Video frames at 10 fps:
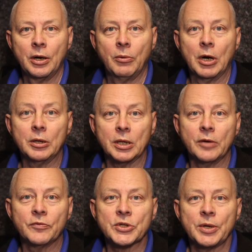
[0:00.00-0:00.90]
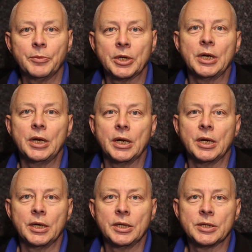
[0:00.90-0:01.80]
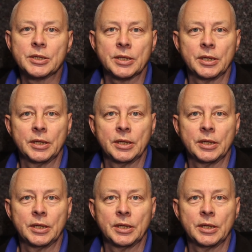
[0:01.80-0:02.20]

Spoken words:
Well, if somebody is